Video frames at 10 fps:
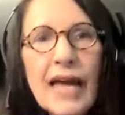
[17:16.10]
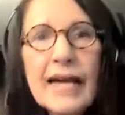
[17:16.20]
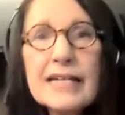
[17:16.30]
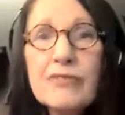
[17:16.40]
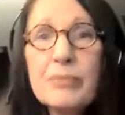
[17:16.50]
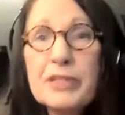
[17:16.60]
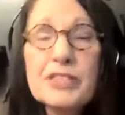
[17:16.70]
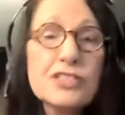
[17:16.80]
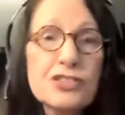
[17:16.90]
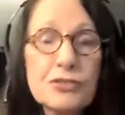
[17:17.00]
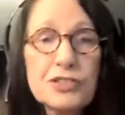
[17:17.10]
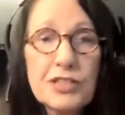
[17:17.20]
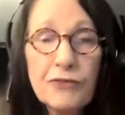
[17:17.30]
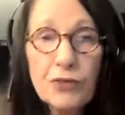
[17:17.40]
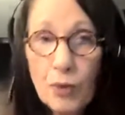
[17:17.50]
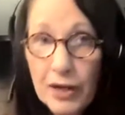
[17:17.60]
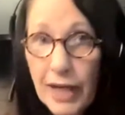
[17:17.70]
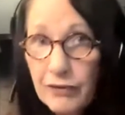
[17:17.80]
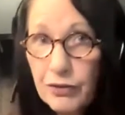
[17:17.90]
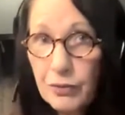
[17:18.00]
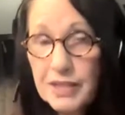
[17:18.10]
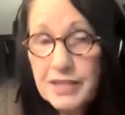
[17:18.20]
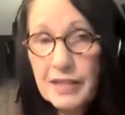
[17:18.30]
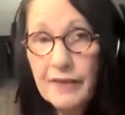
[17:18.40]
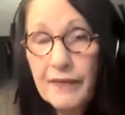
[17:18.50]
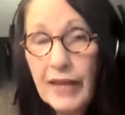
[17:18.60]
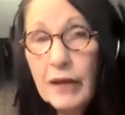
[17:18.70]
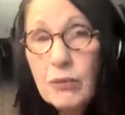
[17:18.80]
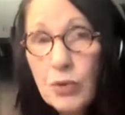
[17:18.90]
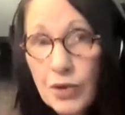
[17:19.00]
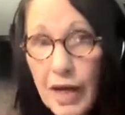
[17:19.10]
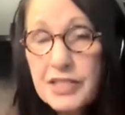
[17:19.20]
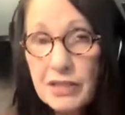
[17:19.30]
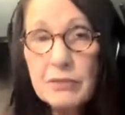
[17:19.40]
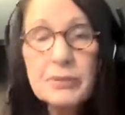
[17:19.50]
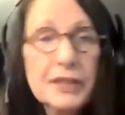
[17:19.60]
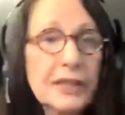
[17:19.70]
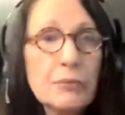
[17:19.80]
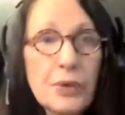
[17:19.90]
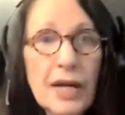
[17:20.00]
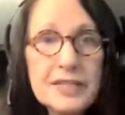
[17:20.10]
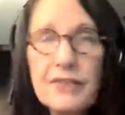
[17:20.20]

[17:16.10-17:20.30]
had never been to church, and for whatever reason, they were not terribly impressed.